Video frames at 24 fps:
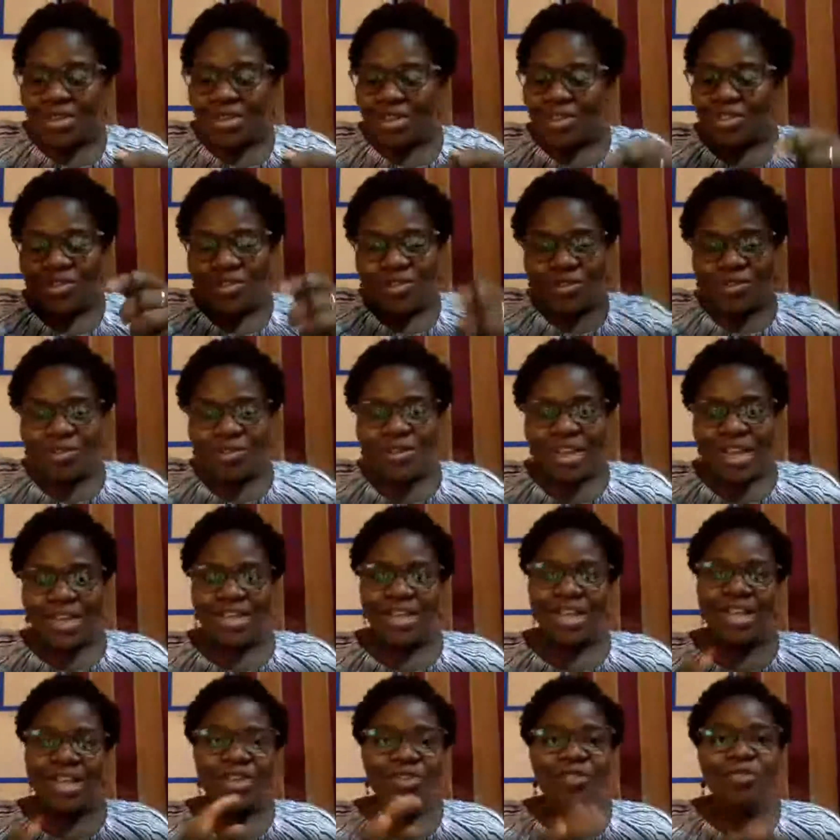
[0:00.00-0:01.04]
as you do
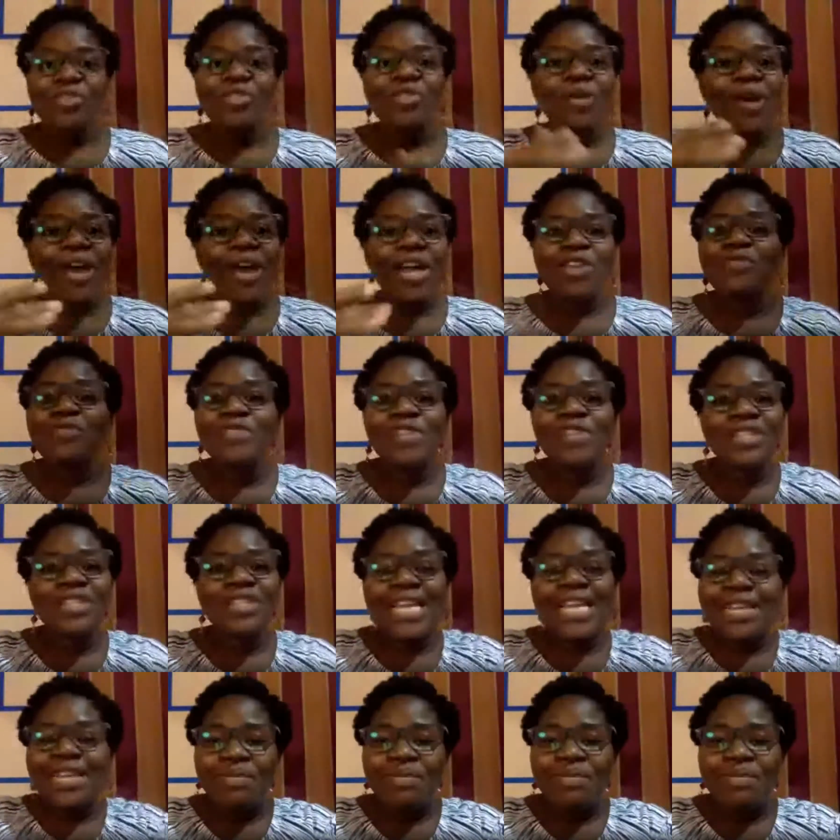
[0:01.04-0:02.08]
that, you've
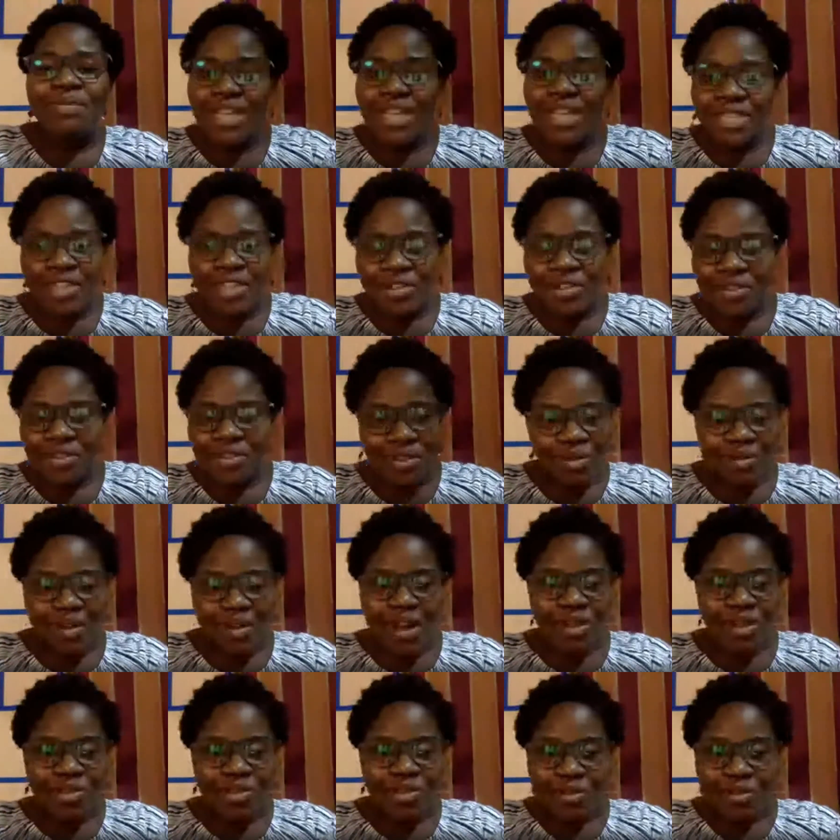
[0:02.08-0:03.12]
just eliminated yourself
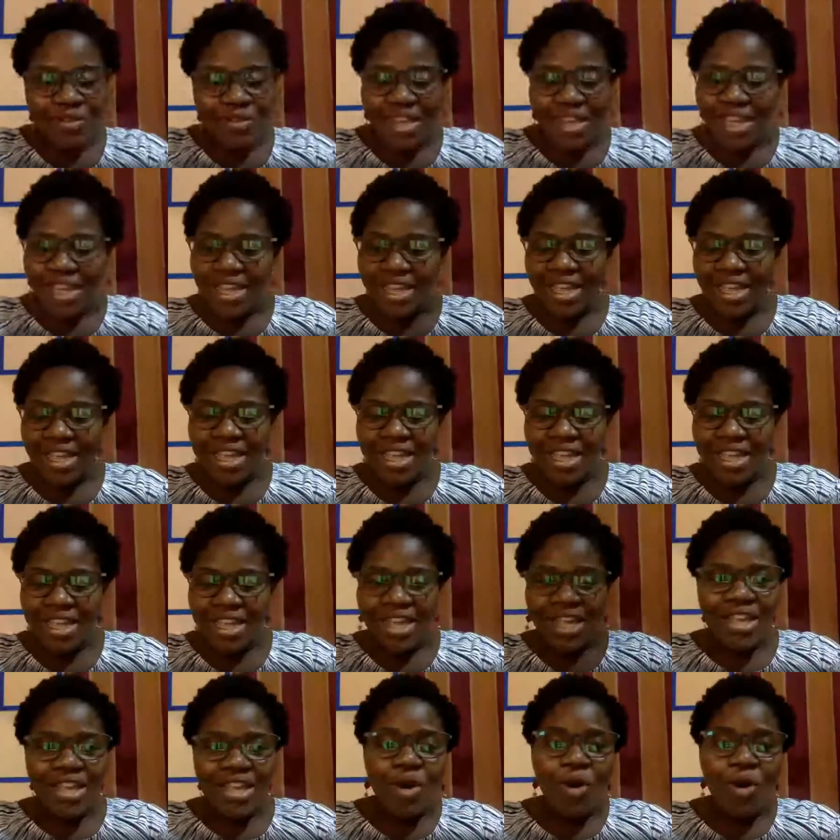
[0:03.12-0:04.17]
out of the
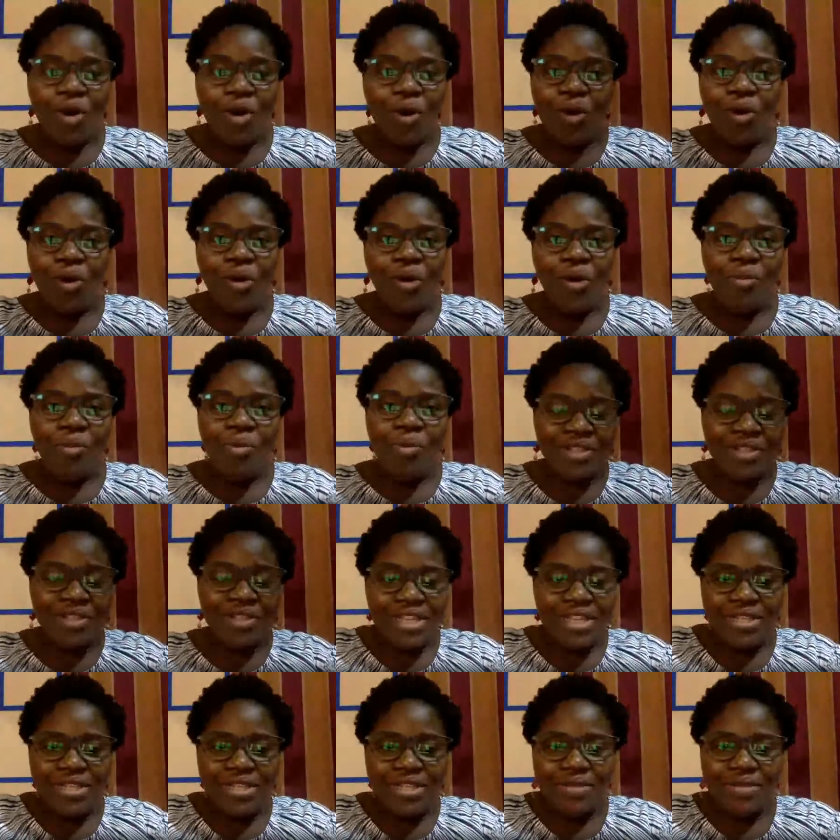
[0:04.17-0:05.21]
whole
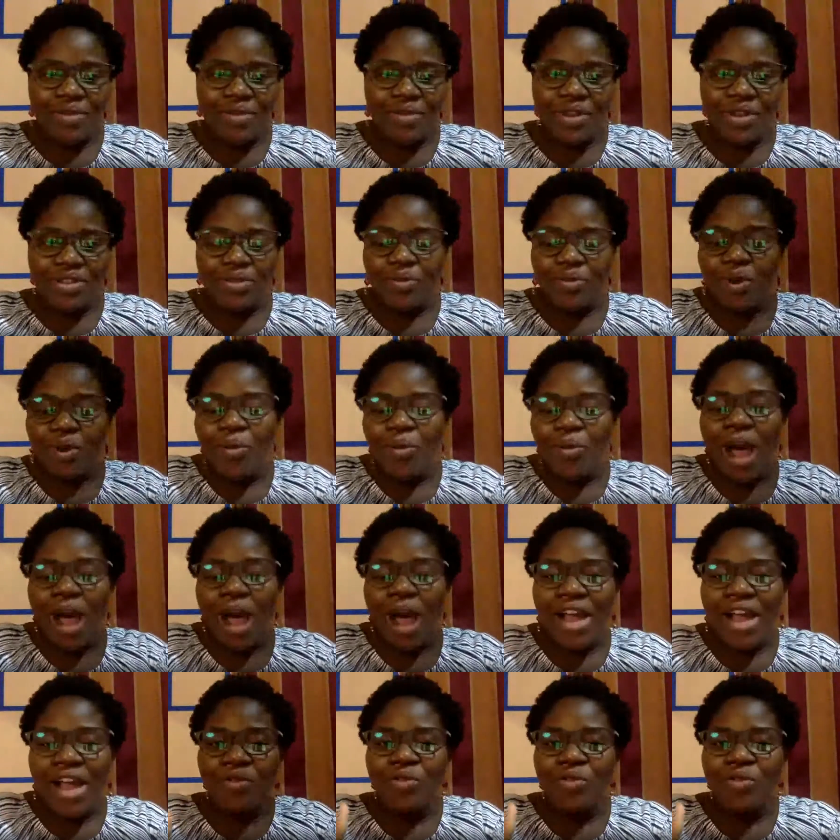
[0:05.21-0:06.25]
process, because
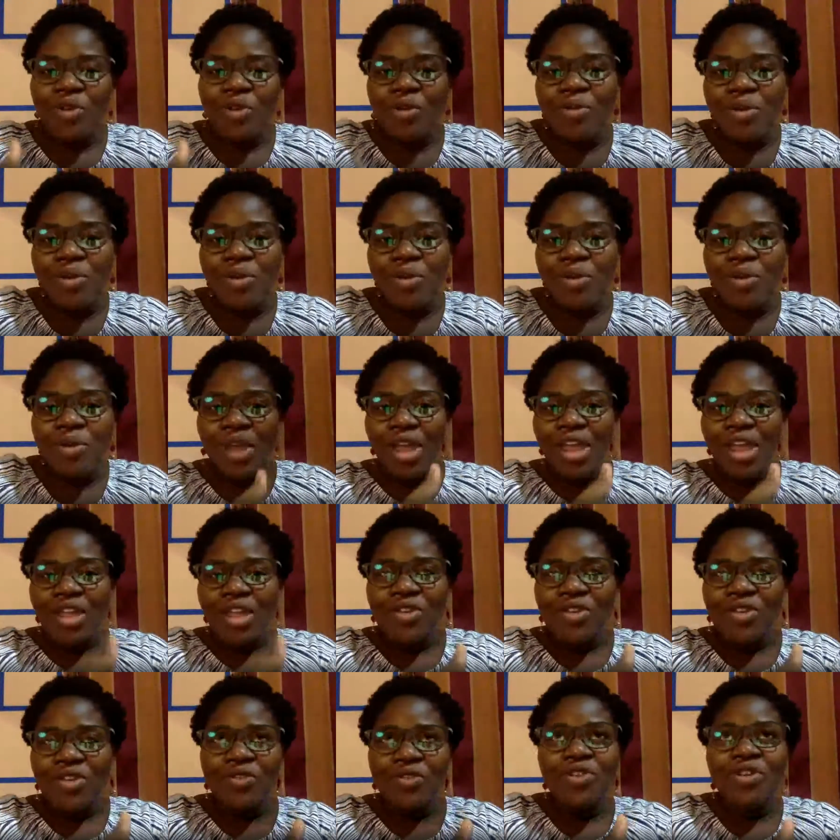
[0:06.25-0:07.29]
you will not be
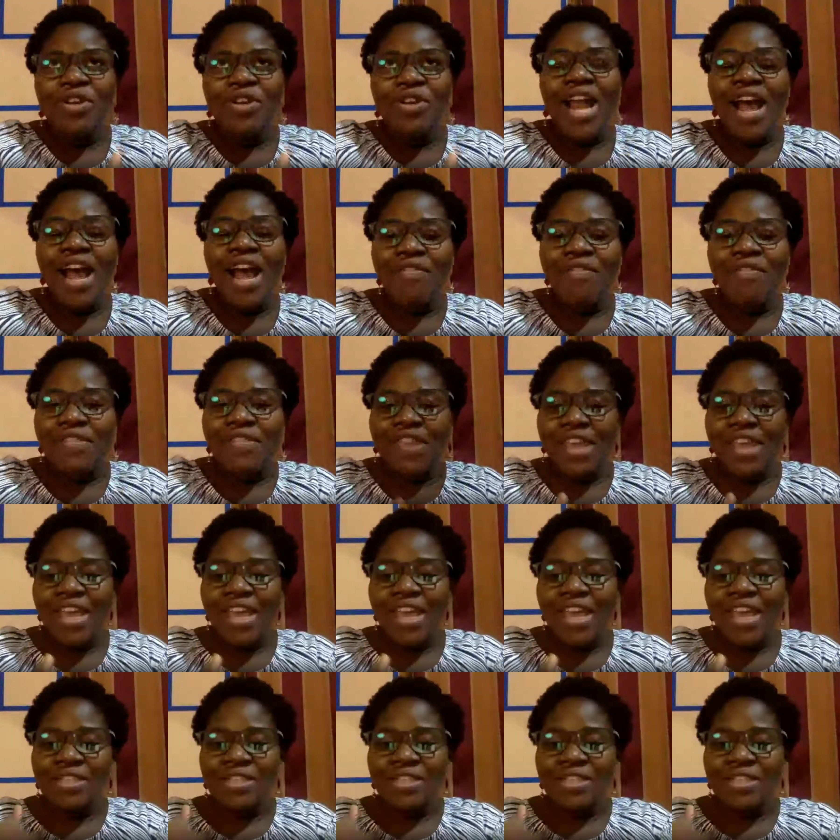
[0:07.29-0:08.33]
you don't have
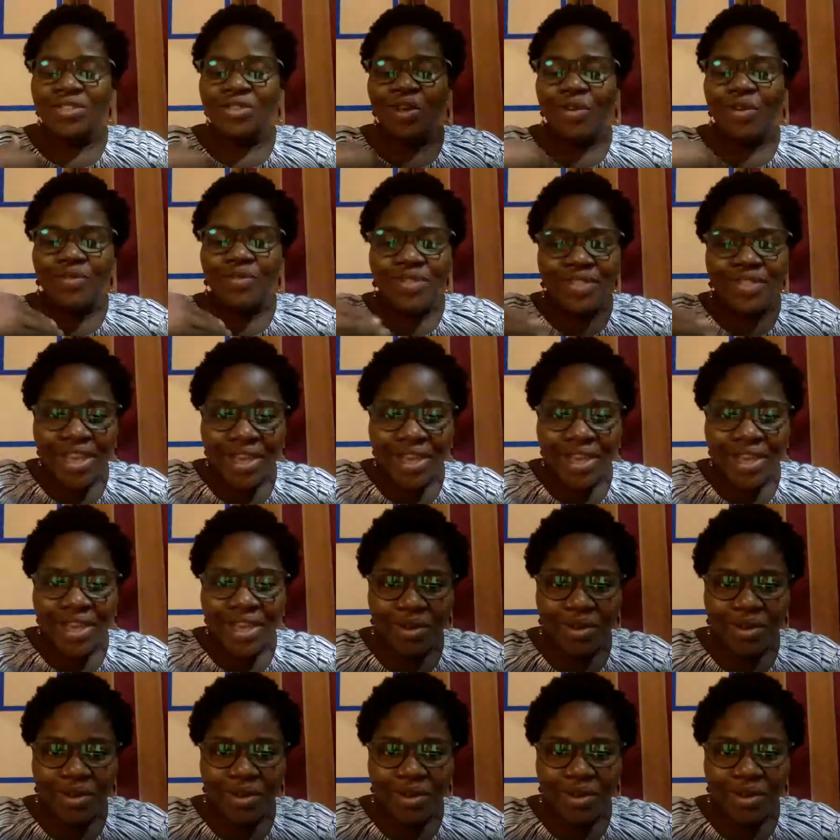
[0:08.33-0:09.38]
the soft skills
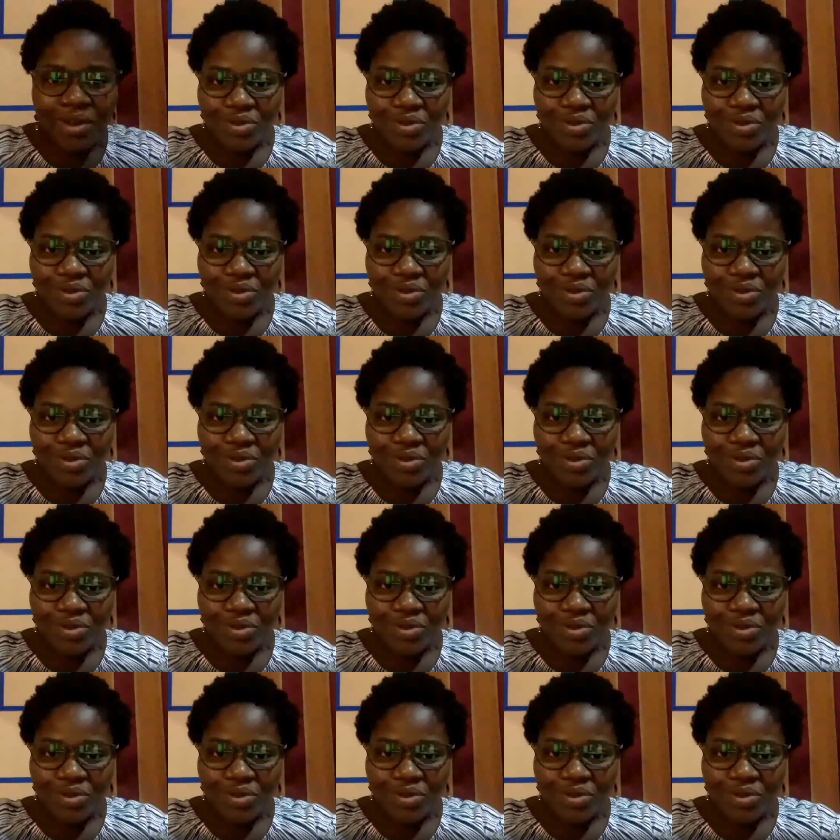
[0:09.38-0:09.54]
to